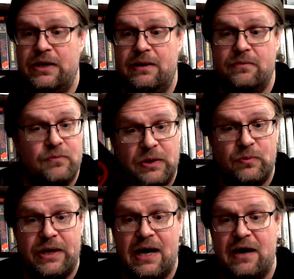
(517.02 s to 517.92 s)
what
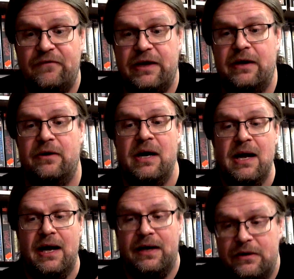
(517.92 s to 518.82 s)
we have here.
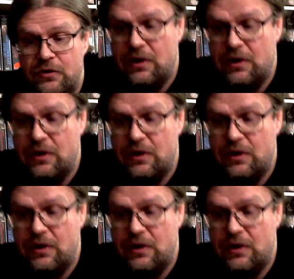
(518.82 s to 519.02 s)
And you